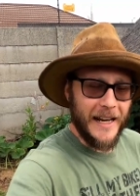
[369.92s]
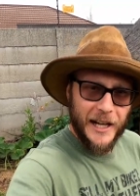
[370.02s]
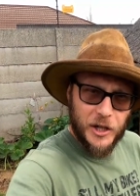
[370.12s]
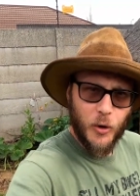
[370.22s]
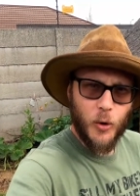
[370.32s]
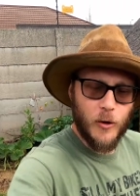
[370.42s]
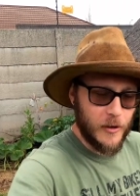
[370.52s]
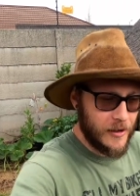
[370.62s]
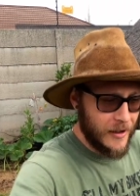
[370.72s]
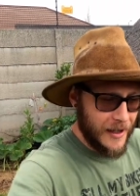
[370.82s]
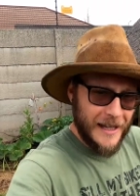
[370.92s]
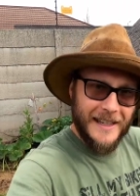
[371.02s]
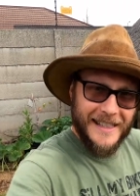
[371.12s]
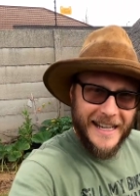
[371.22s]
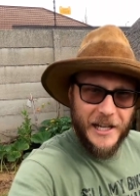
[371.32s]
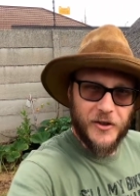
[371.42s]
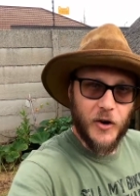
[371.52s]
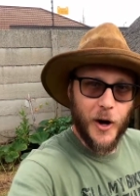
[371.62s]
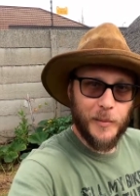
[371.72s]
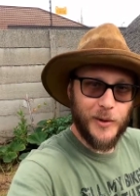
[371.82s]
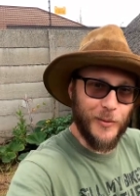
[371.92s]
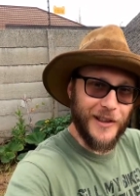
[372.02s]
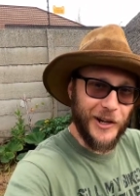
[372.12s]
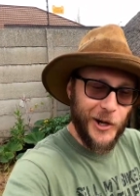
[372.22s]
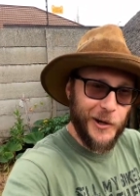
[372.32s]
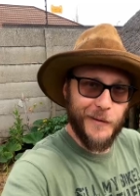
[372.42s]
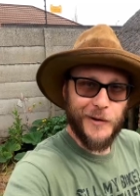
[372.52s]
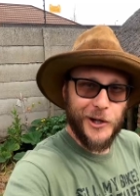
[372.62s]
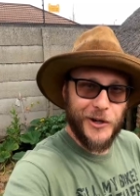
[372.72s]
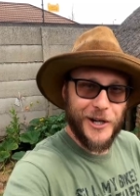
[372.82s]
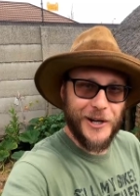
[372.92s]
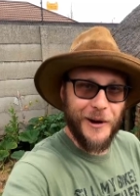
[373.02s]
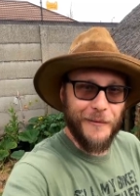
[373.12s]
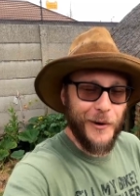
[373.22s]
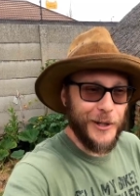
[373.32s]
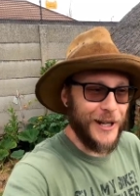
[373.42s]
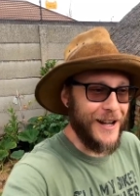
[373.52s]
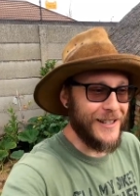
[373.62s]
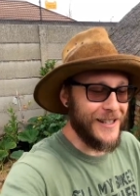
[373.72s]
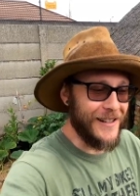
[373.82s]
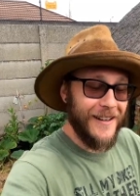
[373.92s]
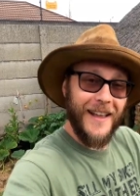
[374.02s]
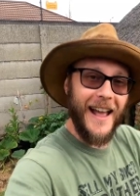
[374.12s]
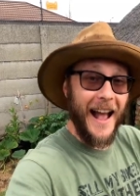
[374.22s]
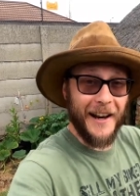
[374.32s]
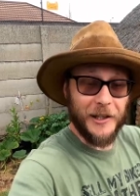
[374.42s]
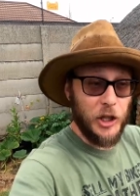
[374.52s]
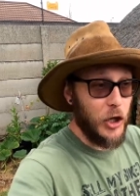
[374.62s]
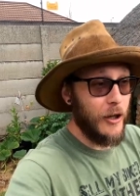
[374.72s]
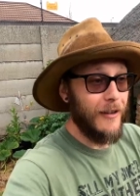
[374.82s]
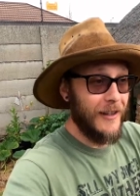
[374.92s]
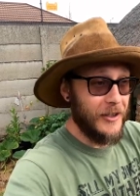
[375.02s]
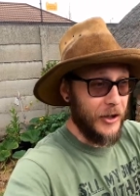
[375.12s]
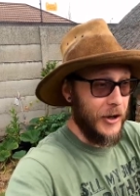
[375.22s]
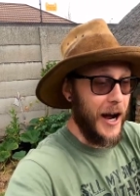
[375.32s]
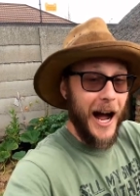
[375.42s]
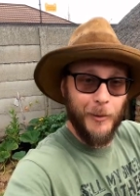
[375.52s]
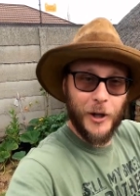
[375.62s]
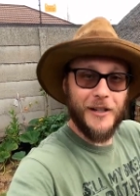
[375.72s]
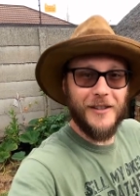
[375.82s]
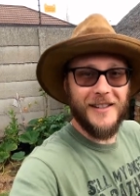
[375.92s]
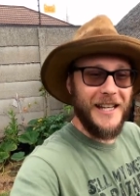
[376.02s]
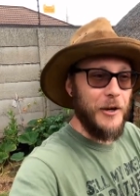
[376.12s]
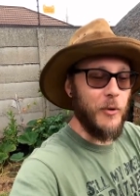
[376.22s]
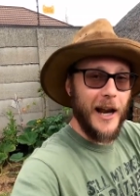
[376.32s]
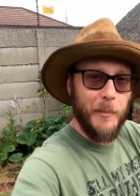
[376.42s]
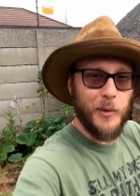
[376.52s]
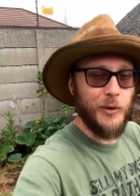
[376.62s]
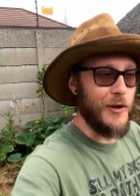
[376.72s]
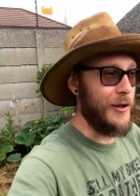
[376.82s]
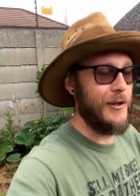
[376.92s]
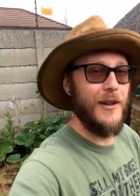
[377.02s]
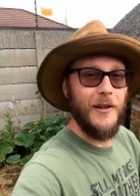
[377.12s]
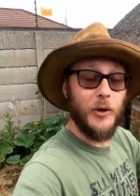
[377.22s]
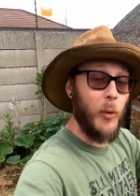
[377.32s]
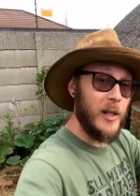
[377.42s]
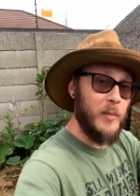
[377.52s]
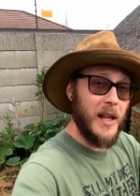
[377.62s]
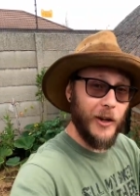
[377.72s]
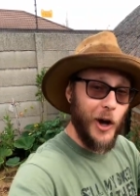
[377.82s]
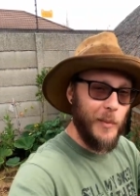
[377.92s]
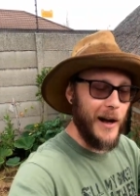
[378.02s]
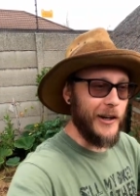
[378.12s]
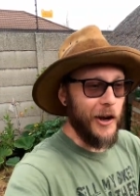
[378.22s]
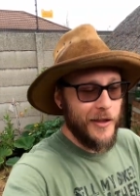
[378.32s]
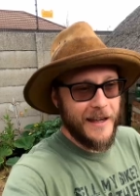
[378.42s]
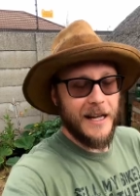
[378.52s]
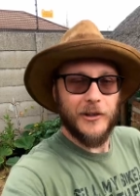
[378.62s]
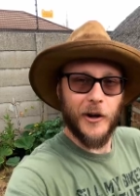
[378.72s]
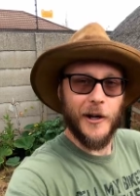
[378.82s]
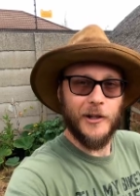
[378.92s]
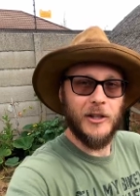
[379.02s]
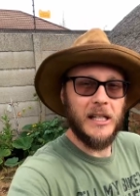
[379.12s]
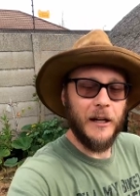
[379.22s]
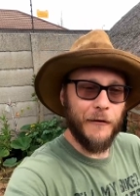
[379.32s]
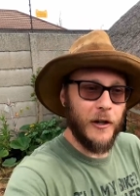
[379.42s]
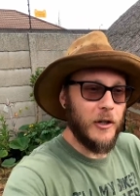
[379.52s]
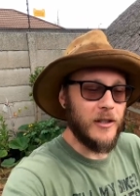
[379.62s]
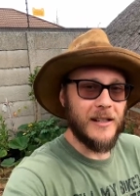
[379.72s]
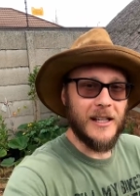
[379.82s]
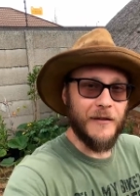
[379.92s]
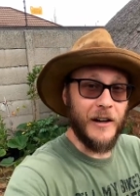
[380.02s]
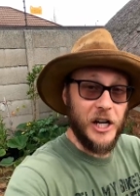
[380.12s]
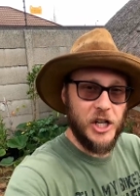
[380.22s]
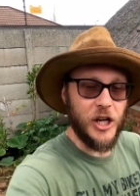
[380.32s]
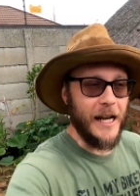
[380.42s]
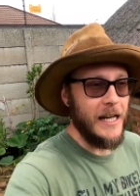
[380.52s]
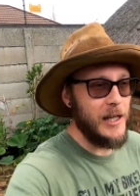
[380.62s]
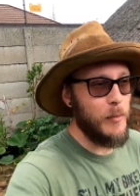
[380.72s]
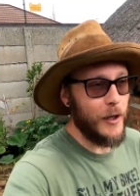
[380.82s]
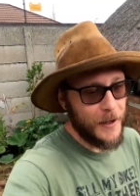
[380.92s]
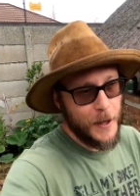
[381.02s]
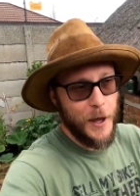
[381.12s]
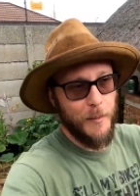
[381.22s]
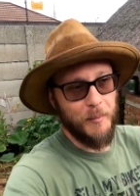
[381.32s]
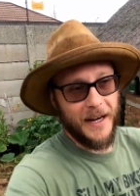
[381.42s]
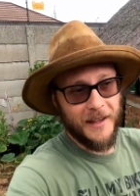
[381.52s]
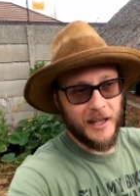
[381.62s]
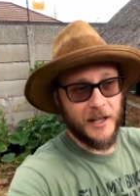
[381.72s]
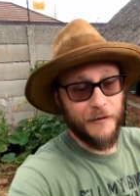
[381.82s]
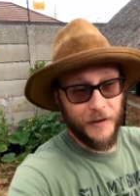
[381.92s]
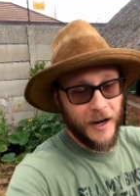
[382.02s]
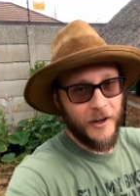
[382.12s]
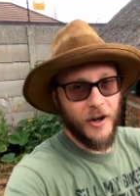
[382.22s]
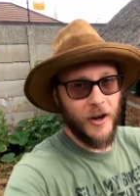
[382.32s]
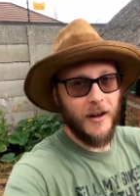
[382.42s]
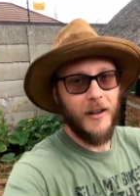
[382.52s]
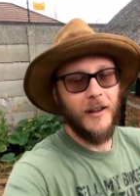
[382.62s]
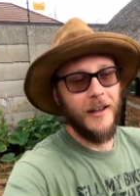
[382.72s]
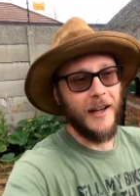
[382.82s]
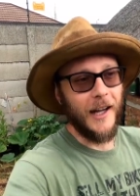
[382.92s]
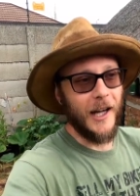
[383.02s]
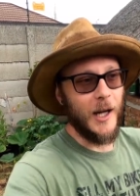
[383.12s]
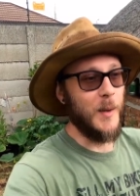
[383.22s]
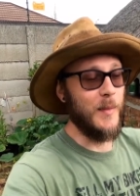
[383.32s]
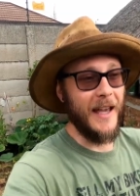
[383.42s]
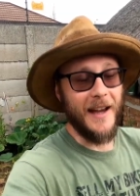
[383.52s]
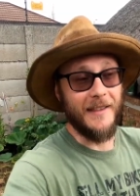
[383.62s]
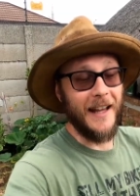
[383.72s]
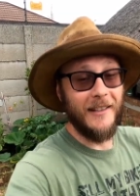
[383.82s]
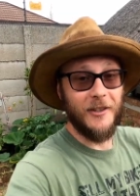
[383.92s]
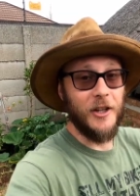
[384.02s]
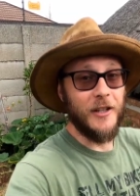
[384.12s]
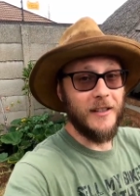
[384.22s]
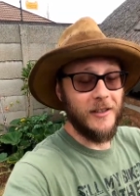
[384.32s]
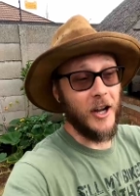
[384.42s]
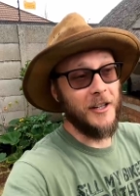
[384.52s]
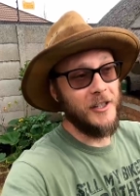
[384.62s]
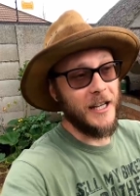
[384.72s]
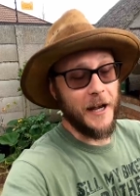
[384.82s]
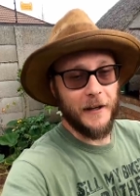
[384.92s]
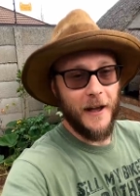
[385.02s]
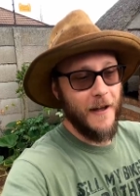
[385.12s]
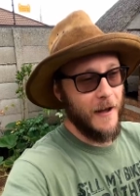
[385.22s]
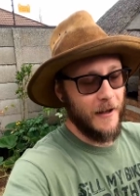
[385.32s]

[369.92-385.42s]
nature calls, seed drops with a lot of nutrition and fertilizer, and it took. So I'm going to see what happens with those. The ones by the lapa, I don't think it's going to set fruit because it's in a very shady spot. But in the front yard, that dude's going to get